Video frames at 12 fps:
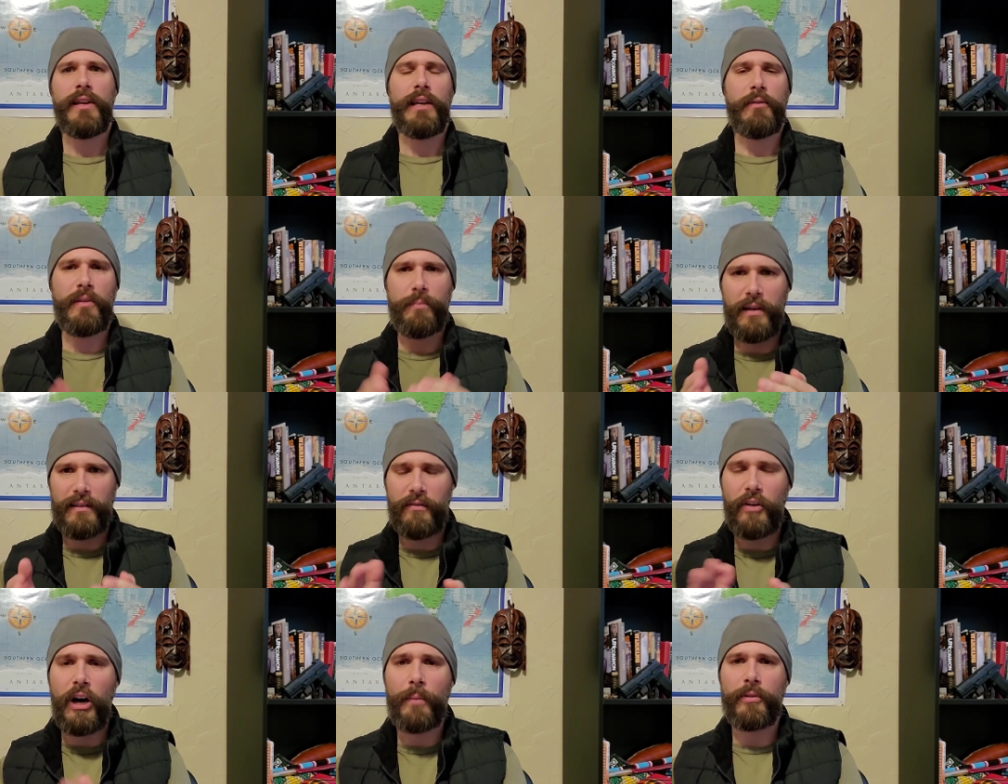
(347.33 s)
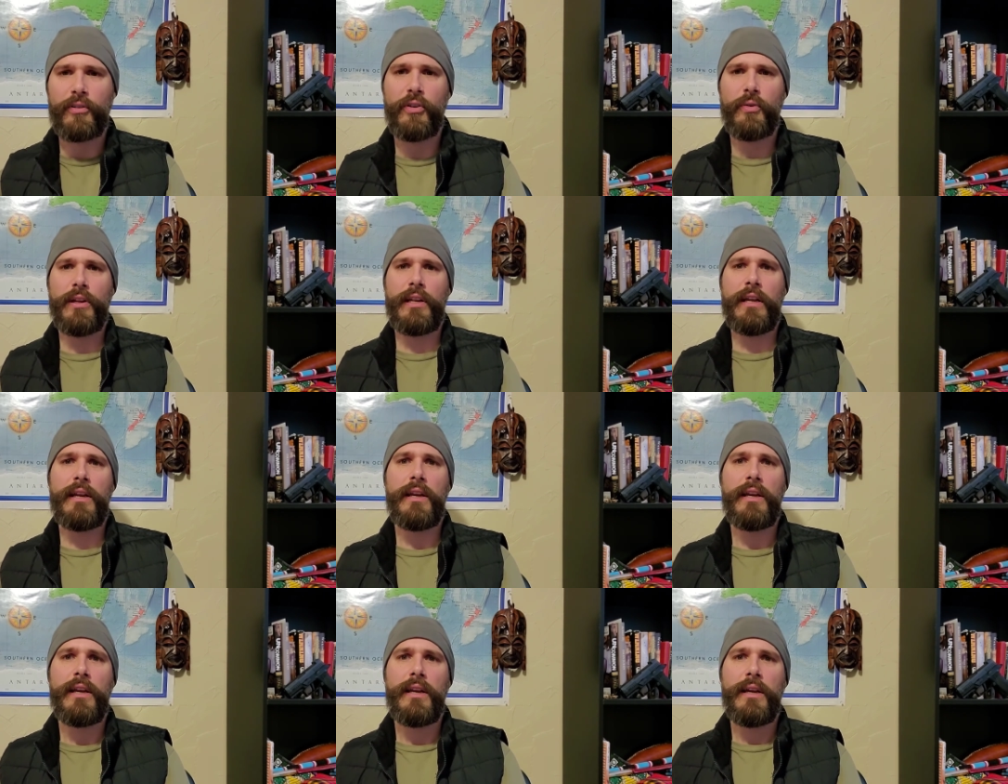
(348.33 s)
It was a place of opportunity.
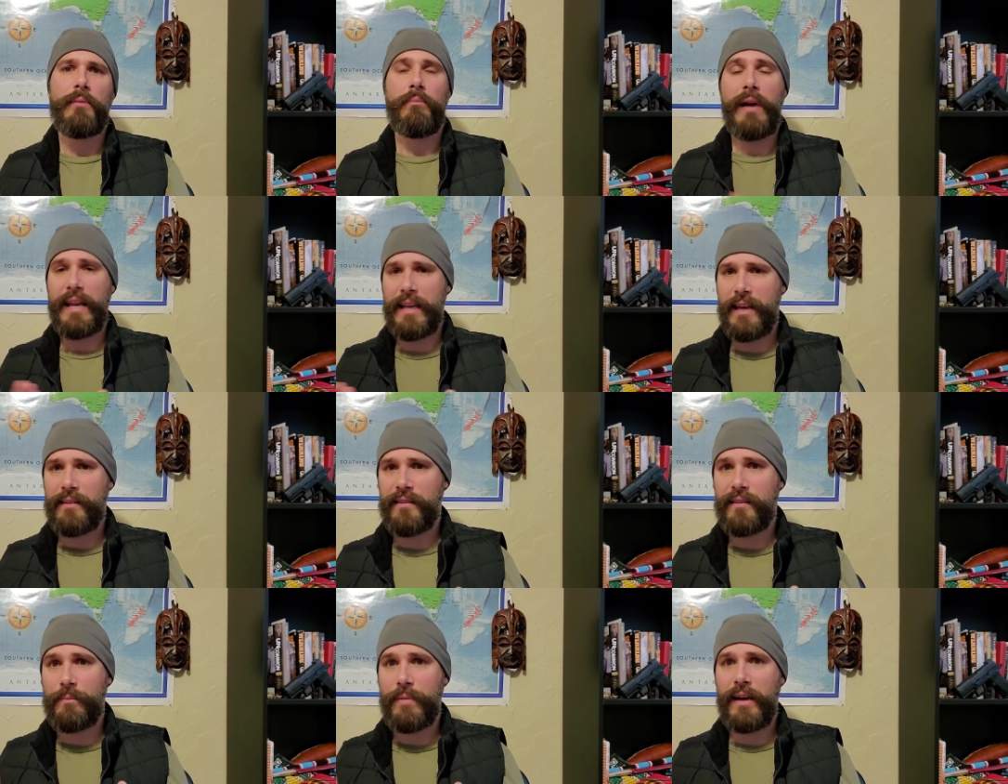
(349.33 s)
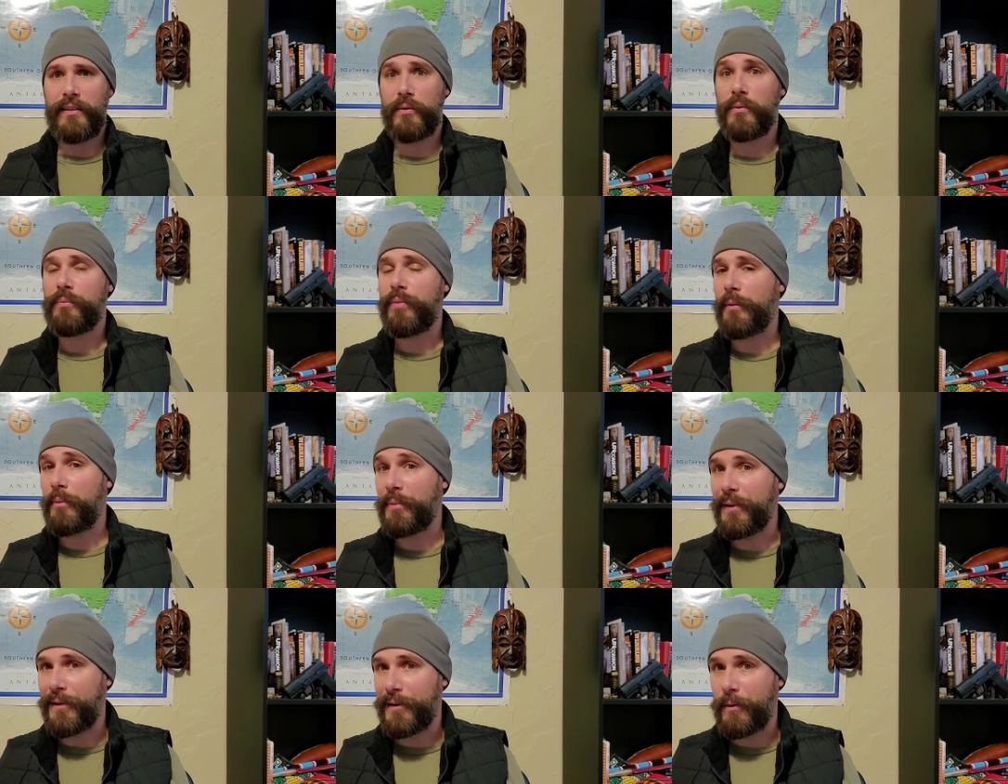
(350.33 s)
My guess is the pastor was
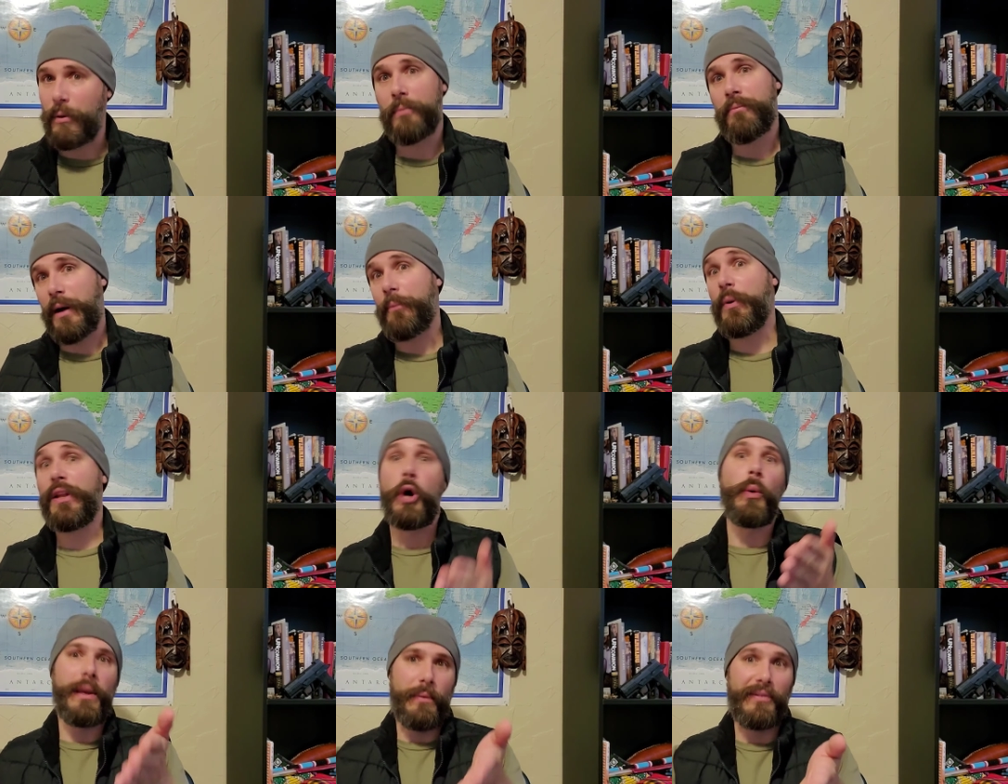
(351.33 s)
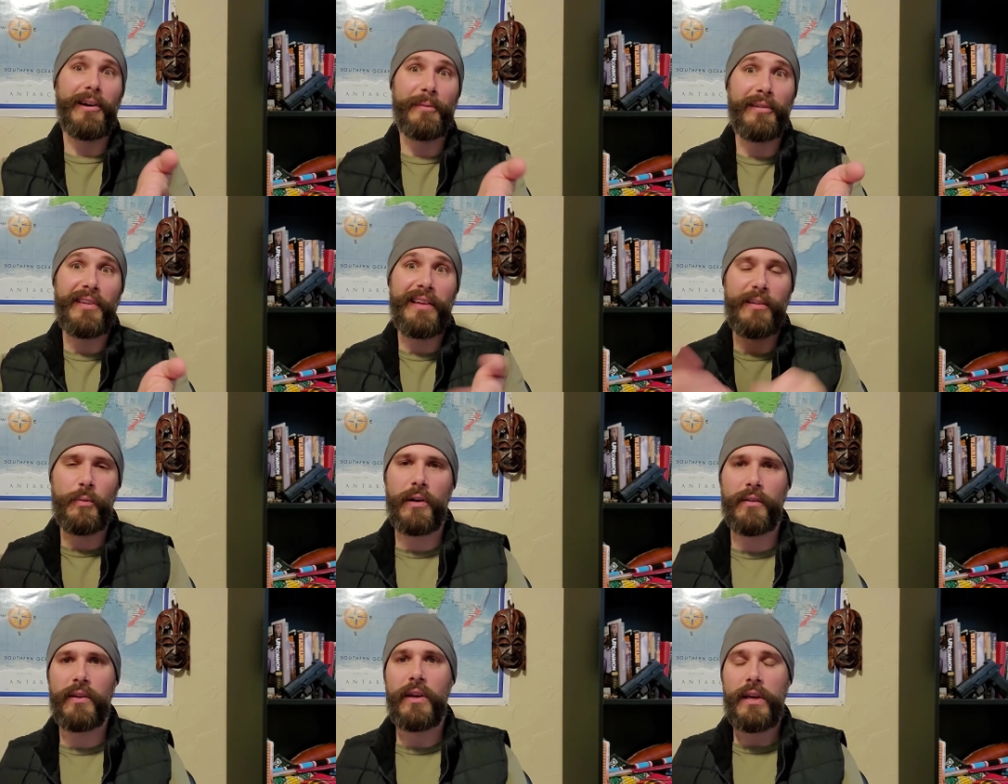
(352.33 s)
probably armed. Well, we know he was armed. It says he was.